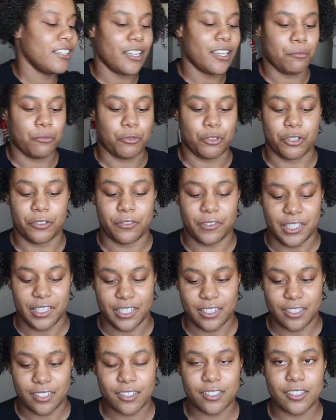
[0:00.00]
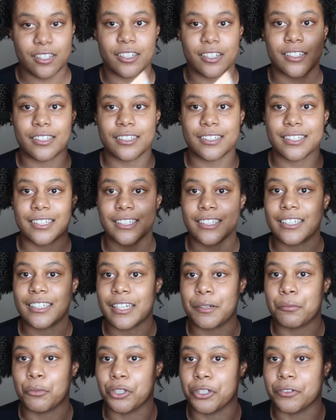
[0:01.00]
get more of this I need to
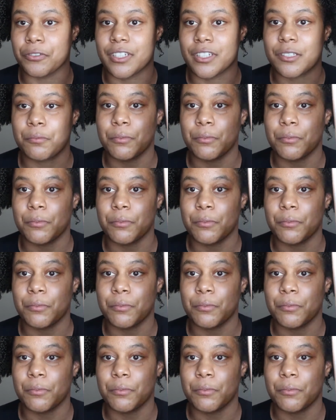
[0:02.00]
get more of this